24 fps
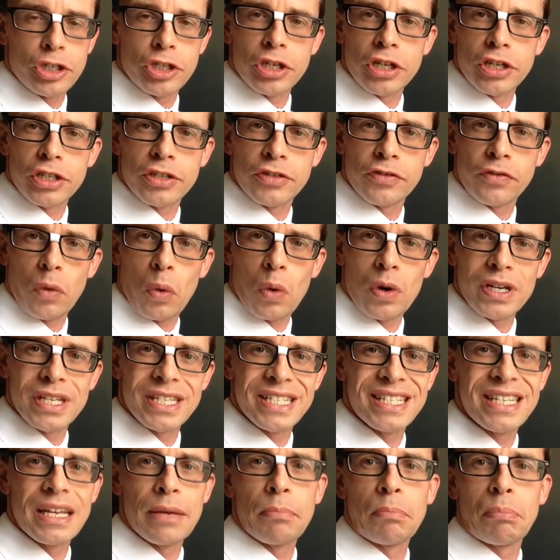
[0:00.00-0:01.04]
just for
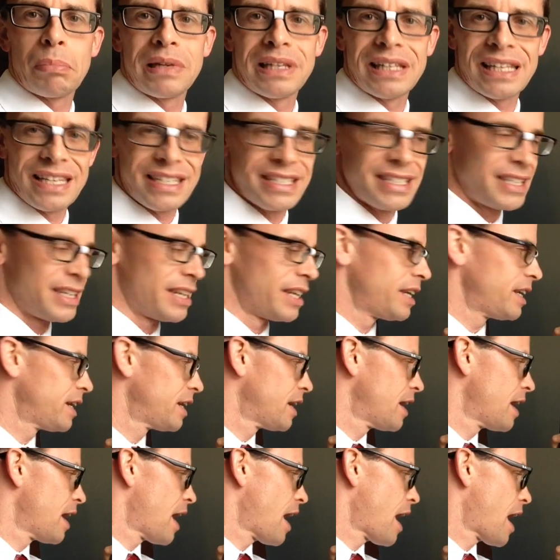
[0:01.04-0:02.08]

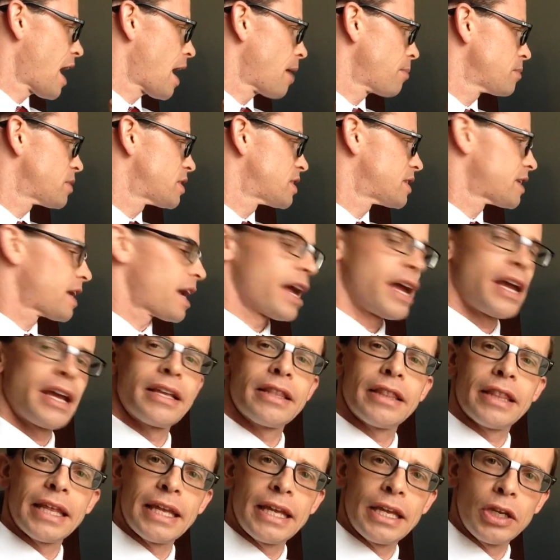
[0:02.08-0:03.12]
simplicity, I'm
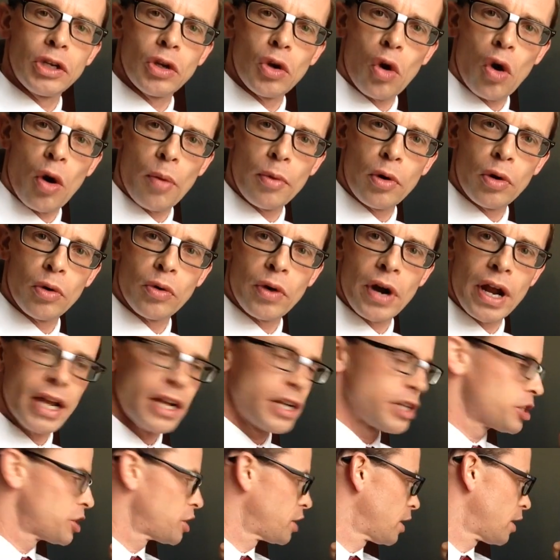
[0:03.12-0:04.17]
saying the normal
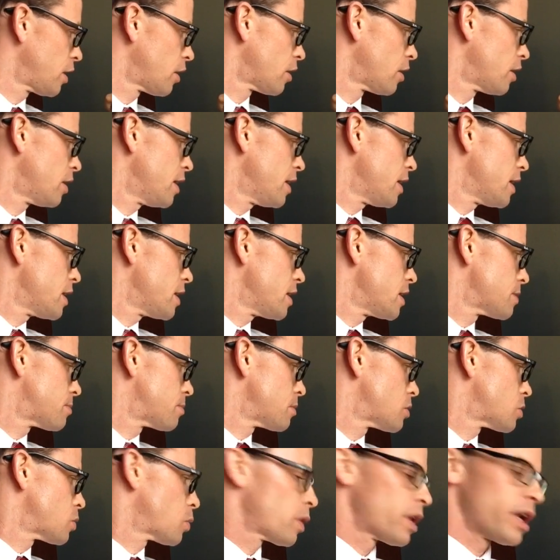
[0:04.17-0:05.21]
range here is
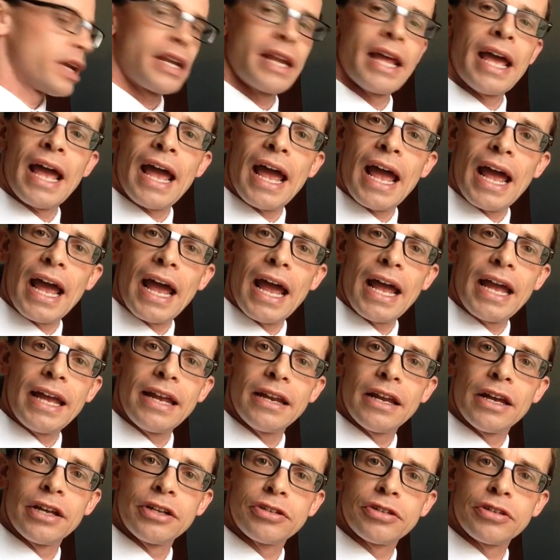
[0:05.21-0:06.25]
between
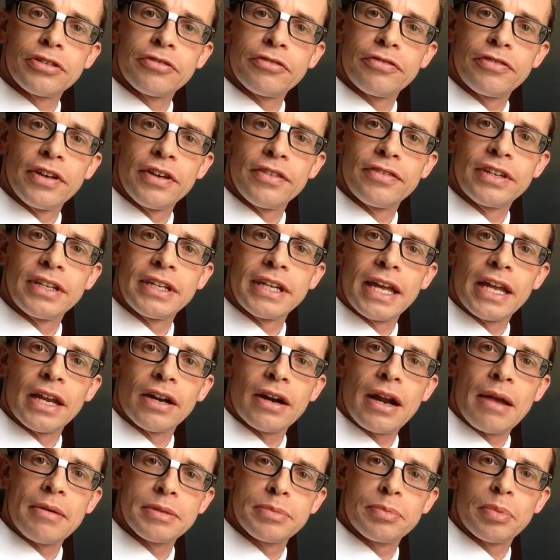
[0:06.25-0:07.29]
850
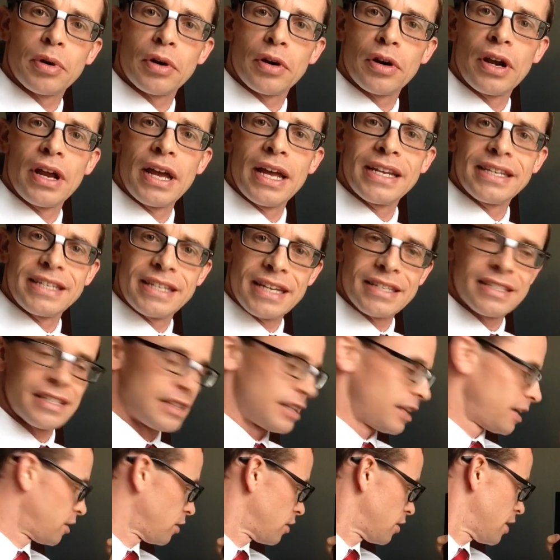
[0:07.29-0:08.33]
nanograms per
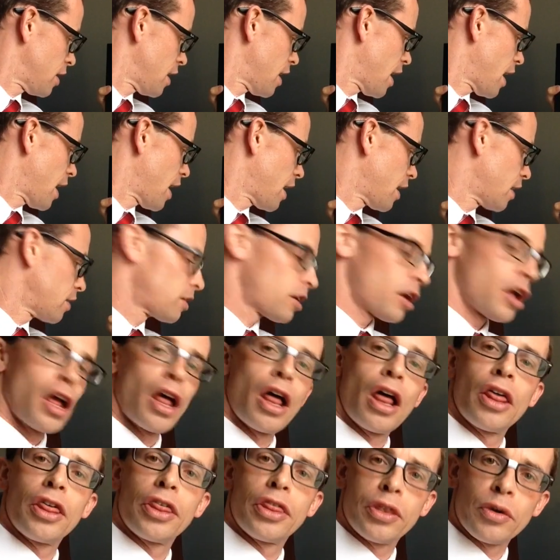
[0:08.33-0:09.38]
deciliter and
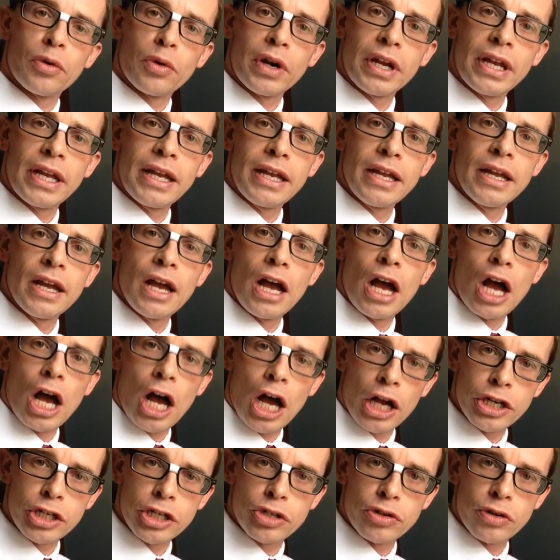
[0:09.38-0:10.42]

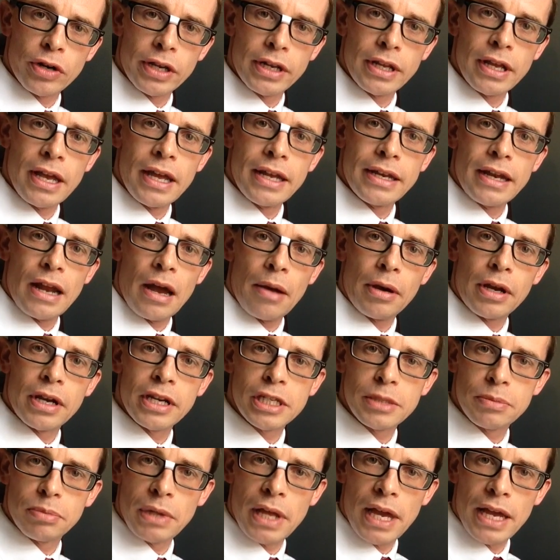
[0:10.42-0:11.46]
300. Now, I'm going to
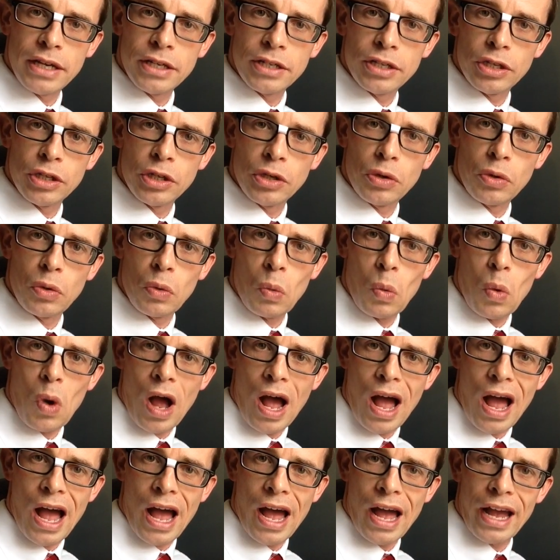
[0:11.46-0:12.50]
explain to you
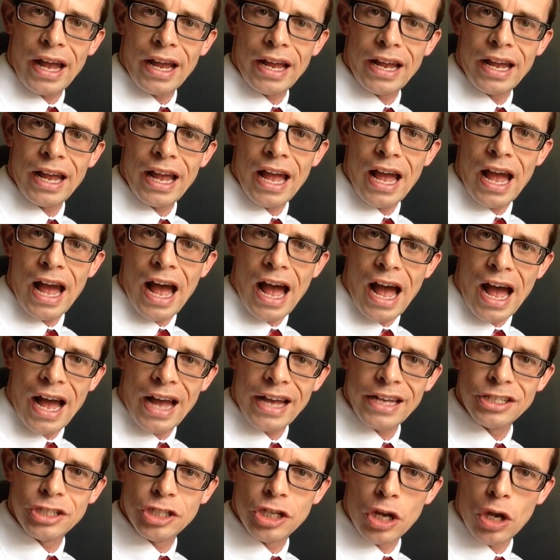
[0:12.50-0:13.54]
why
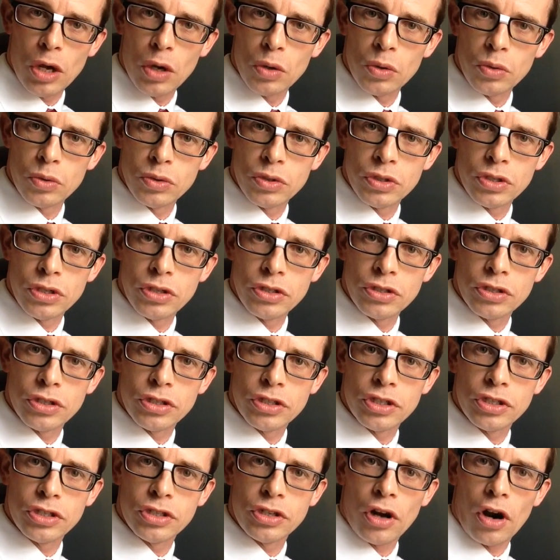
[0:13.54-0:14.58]
I chose
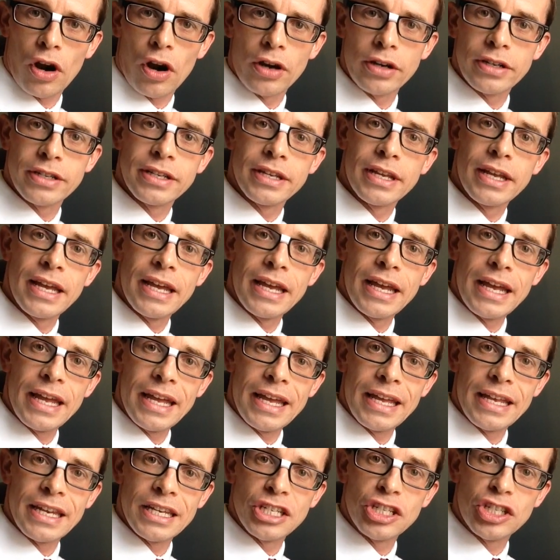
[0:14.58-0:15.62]
to start
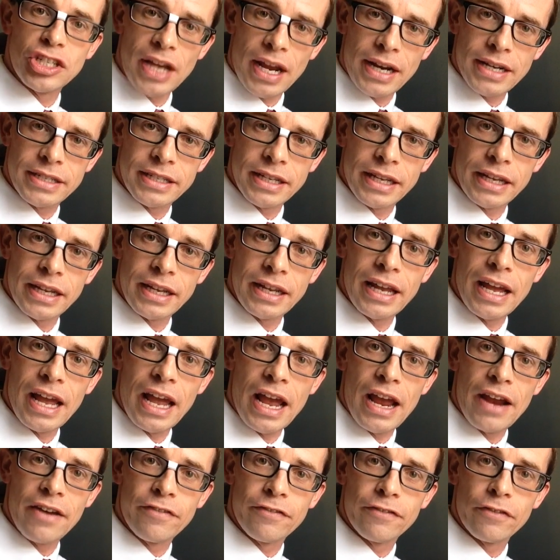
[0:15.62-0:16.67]
injecting
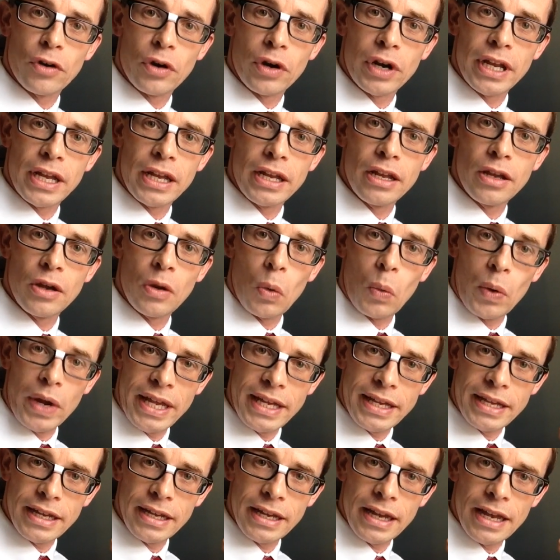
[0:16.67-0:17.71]
every
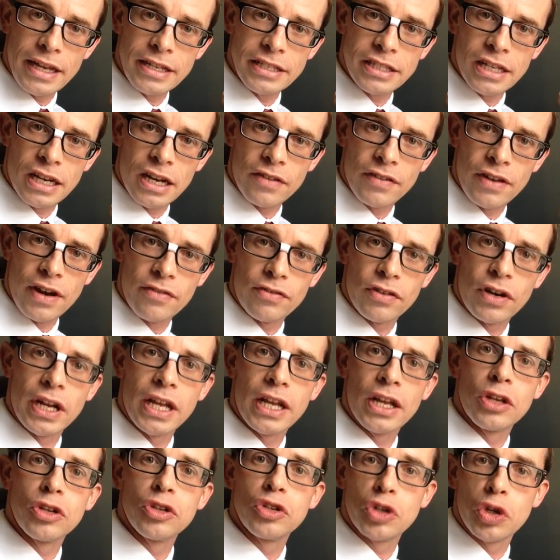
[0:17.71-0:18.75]
week instead of
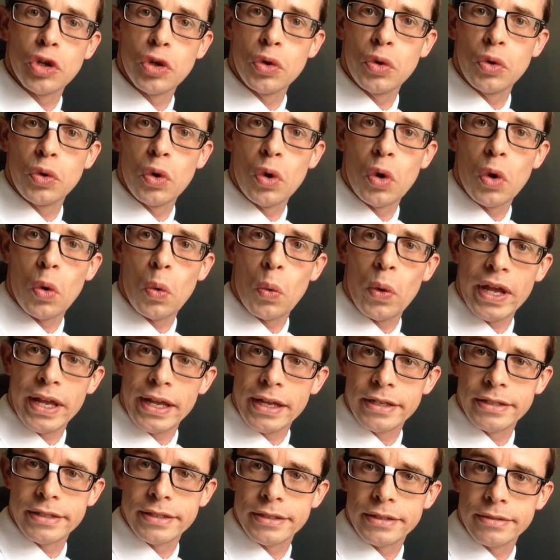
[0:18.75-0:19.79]
every 2
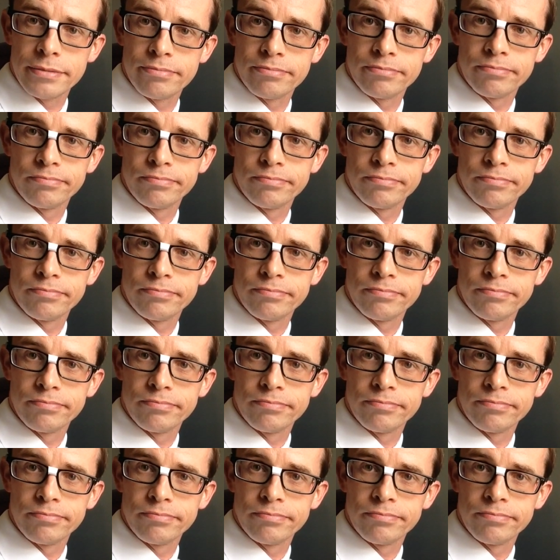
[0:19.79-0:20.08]
weeks.